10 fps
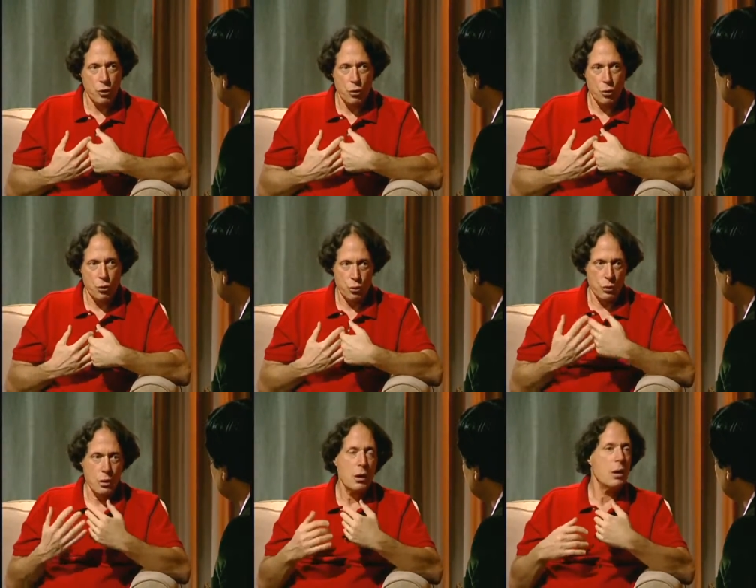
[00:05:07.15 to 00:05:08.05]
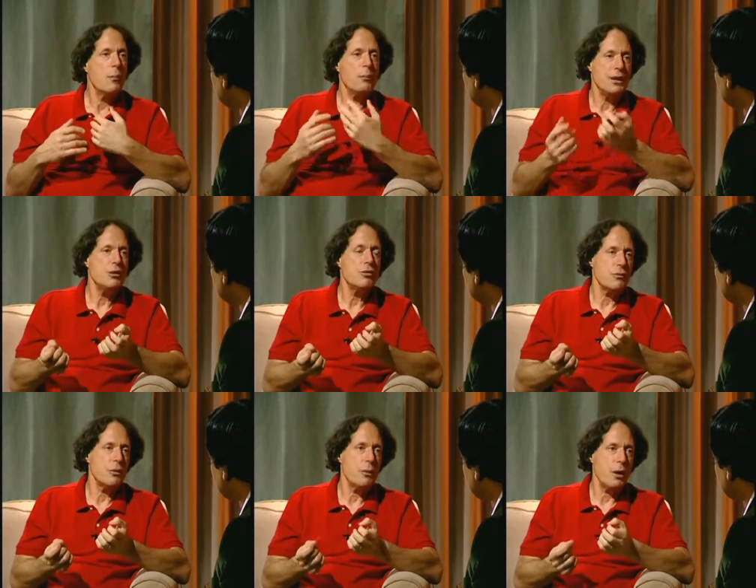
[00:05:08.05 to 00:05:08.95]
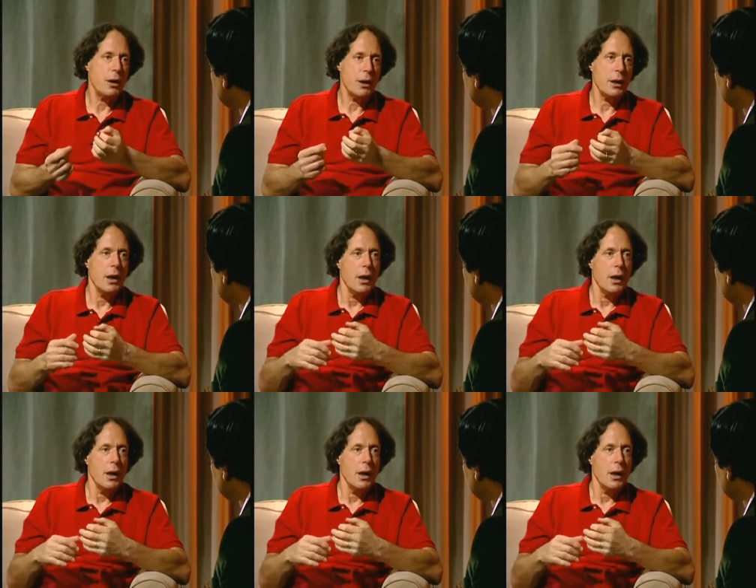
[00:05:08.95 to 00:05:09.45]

own piece of the pie,